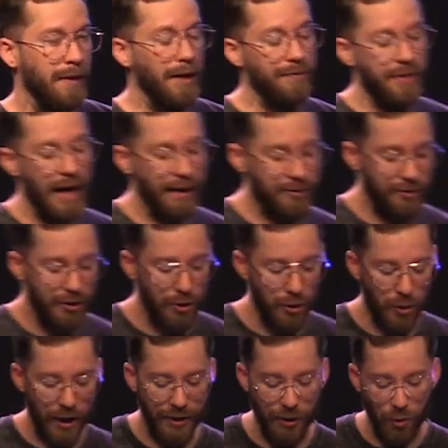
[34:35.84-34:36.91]
If that's
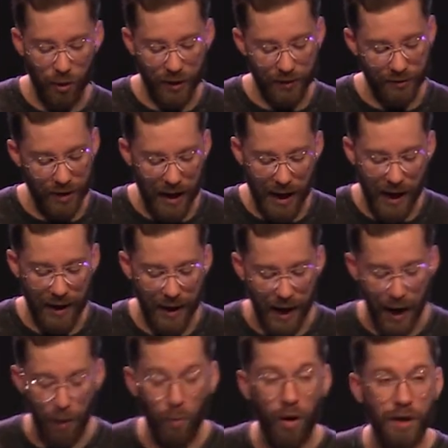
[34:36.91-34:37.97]
you and you want to say, I,
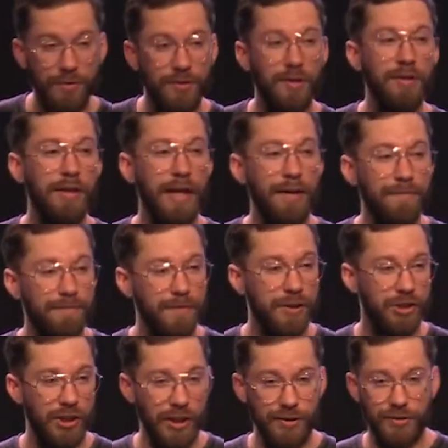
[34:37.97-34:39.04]
I want to live for
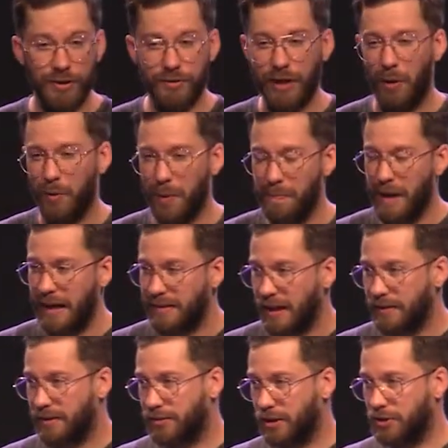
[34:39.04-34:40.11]
Jesus, I want to make
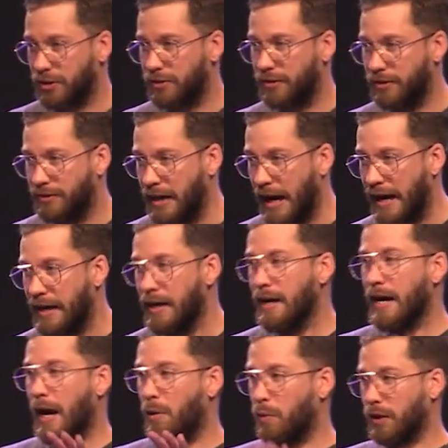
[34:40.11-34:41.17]
that decision today,
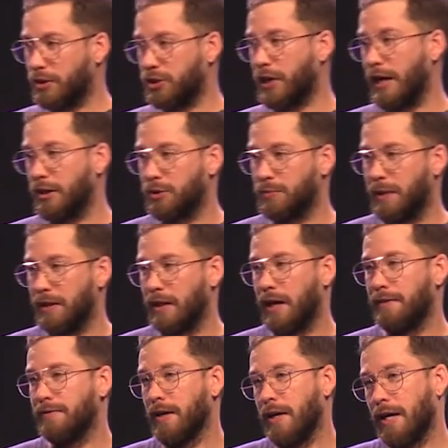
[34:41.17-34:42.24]
I want to change my
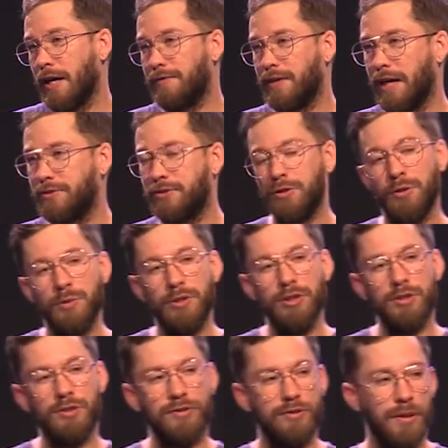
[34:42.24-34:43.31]
life. If that's you, would
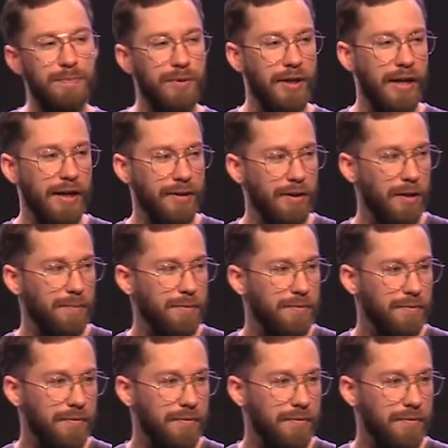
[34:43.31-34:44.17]
you just slip your hand up?